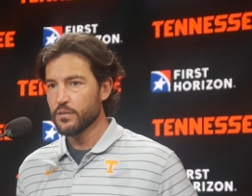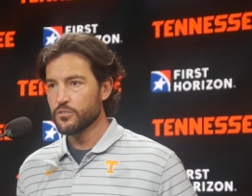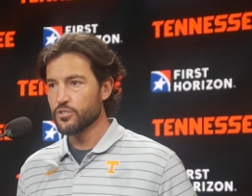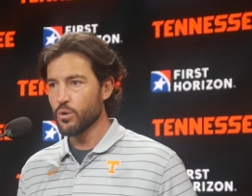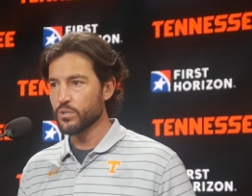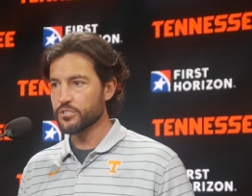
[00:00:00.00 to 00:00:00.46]

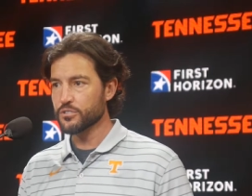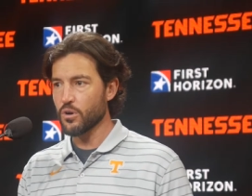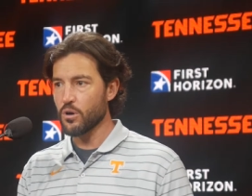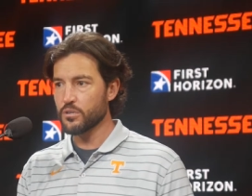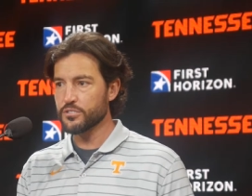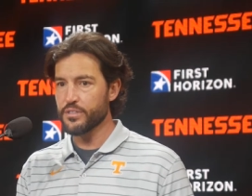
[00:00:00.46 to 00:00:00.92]
So it
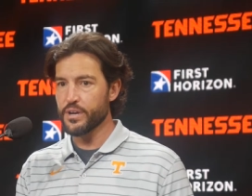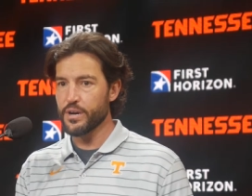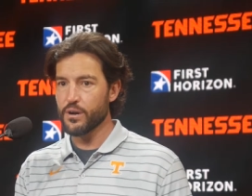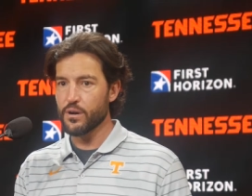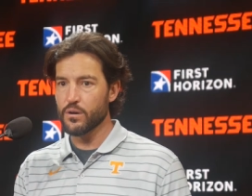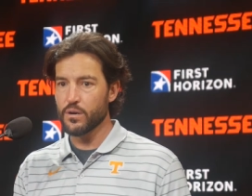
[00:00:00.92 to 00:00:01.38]
starts
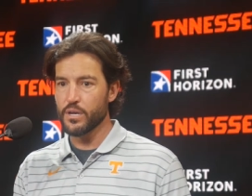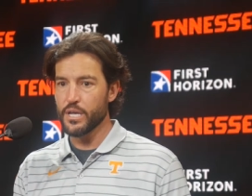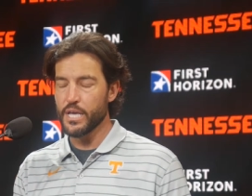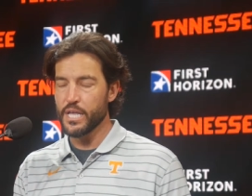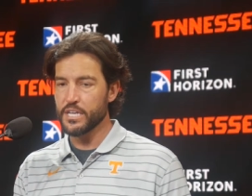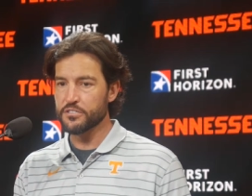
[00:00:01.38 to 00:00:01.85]
there,
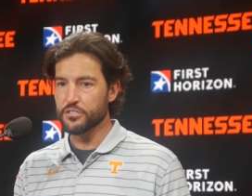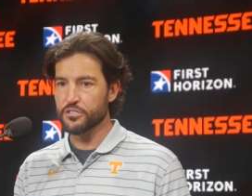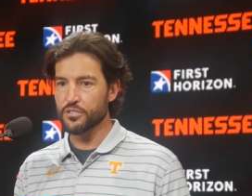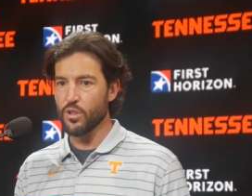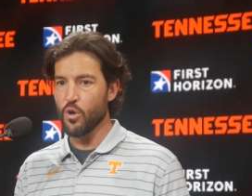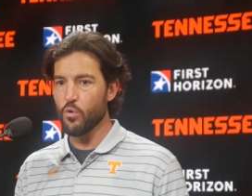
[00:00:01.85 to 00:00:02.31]
and it's a
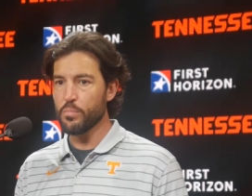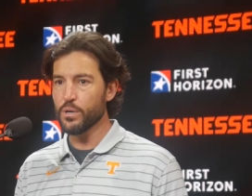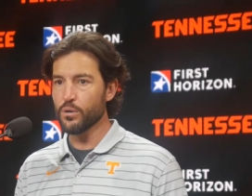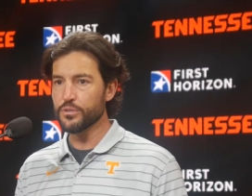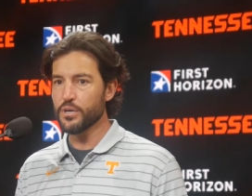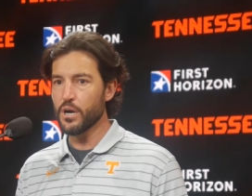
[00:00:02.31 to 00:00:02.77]
slow
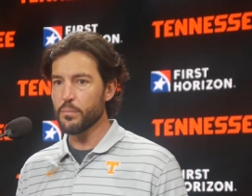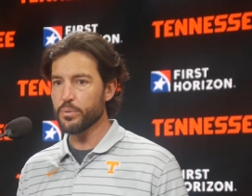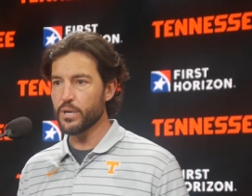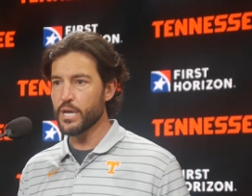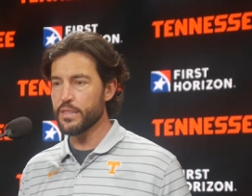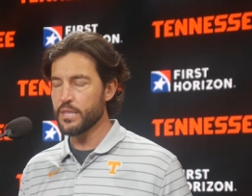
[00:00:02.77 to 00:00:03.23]

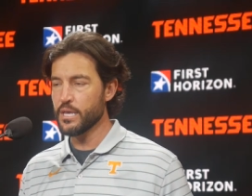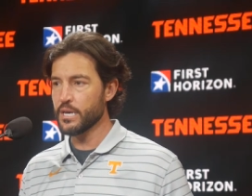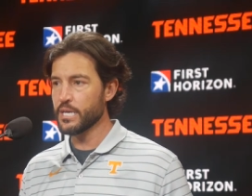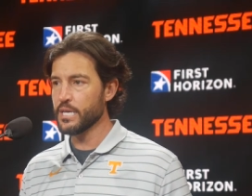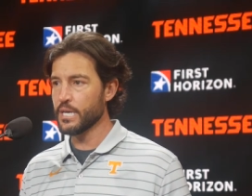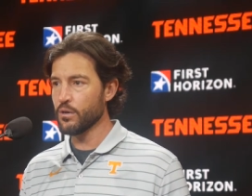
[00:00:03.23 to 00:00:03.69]
buildup. And then
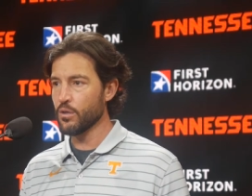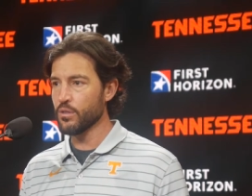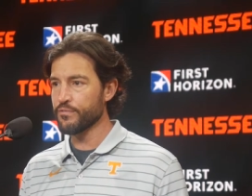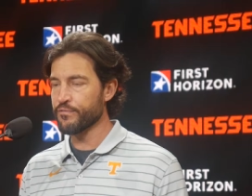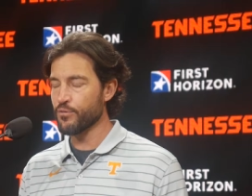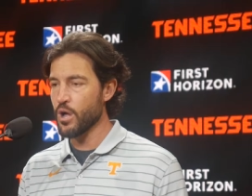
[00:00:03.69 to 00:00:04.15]
again, on
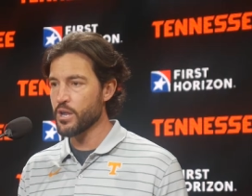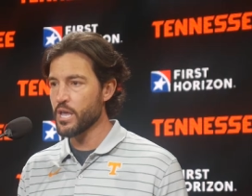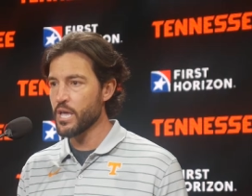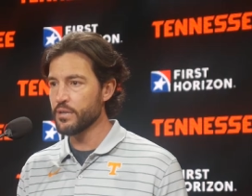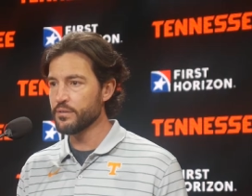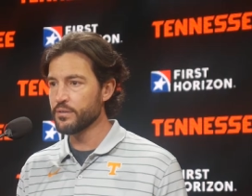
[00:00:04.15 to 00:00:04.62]
the front
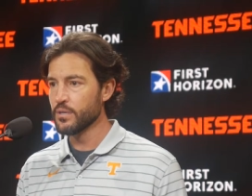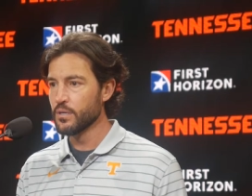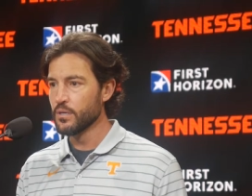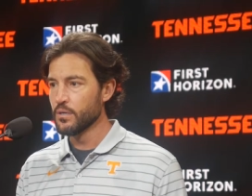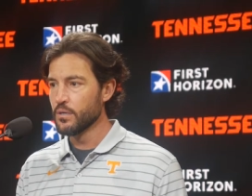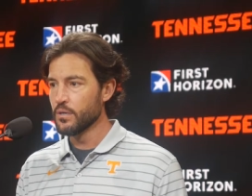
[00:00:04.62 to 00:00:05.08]
end,
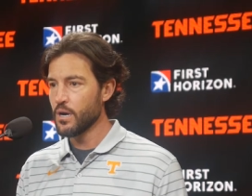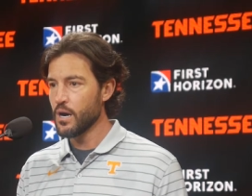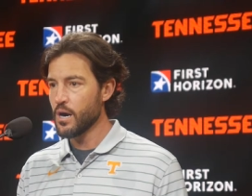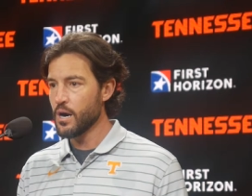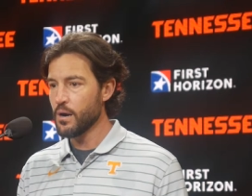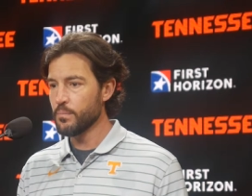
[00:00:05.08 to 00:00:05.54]

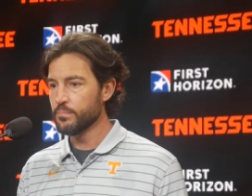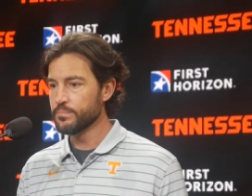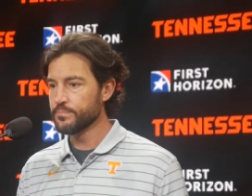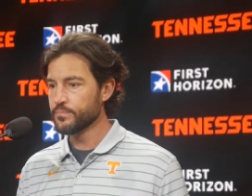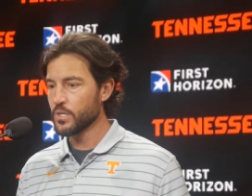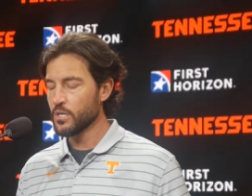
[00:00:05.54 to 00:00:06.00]

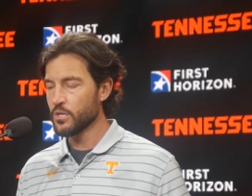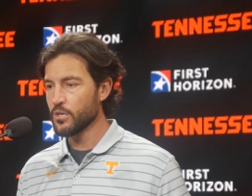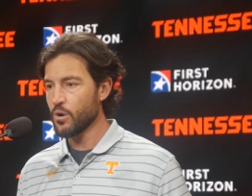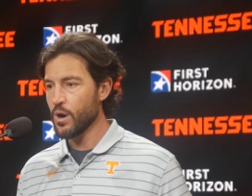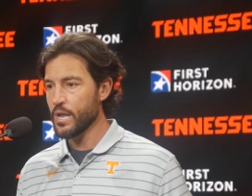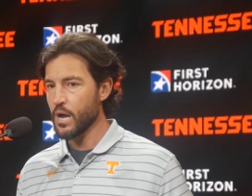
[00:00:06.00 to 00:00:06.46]

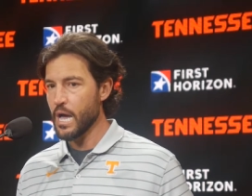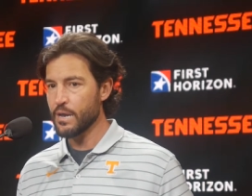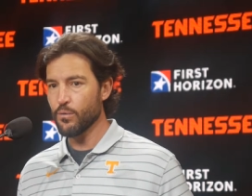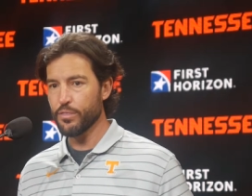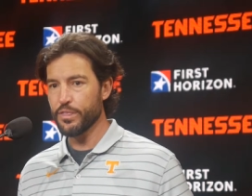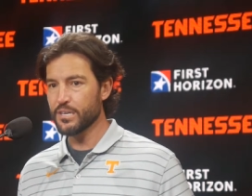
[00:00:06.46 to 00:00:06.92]
you know,
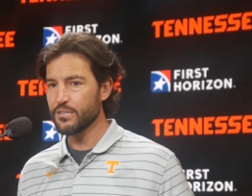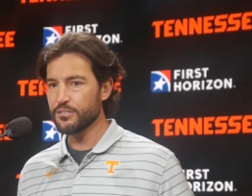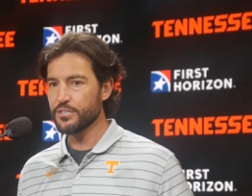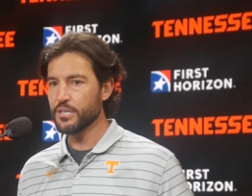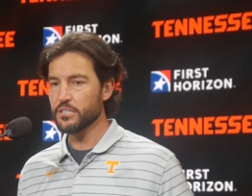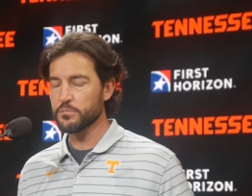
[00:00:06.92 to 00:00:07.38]
I don't think you
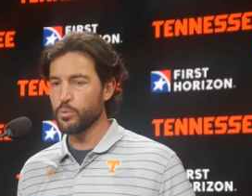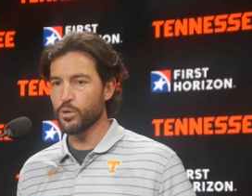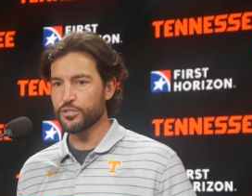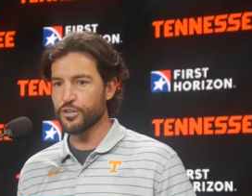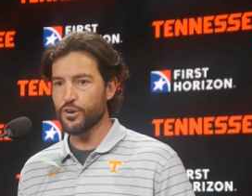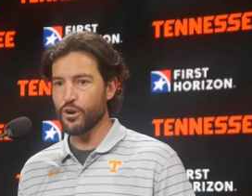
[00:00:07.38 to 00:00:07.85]
see us
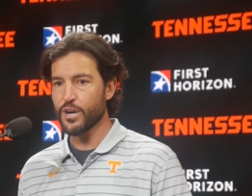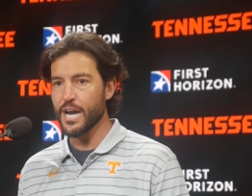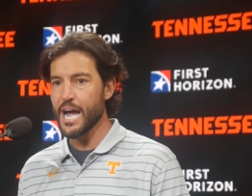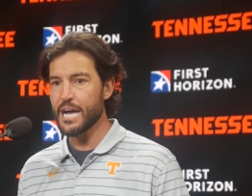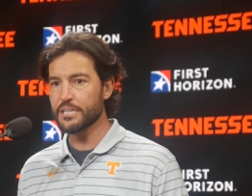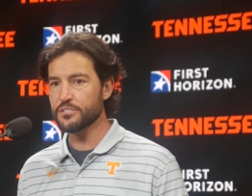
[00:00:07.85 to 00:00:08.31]
pushing our
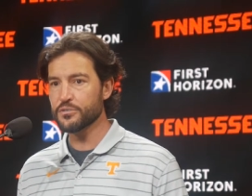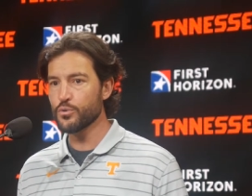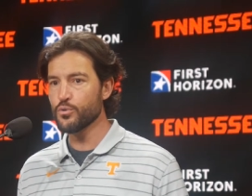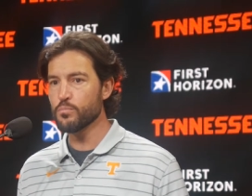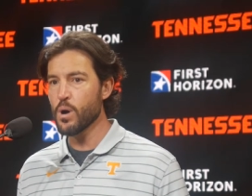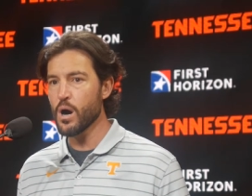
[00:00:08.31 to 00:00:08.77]
guys
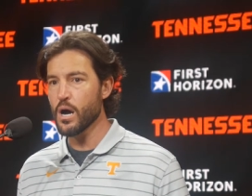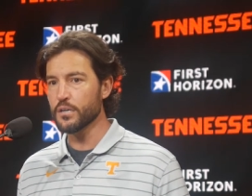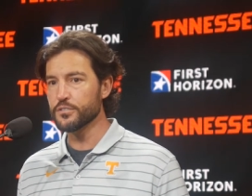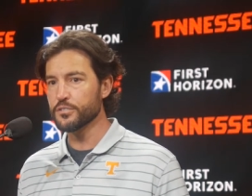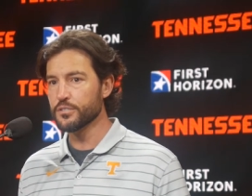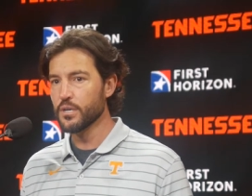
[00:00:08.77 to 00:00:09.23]
too
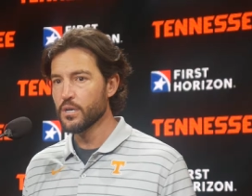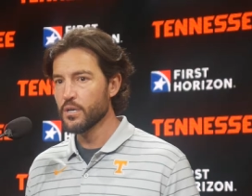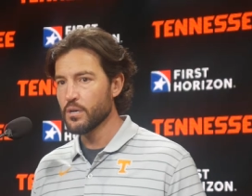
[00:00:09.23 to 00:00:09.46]
much.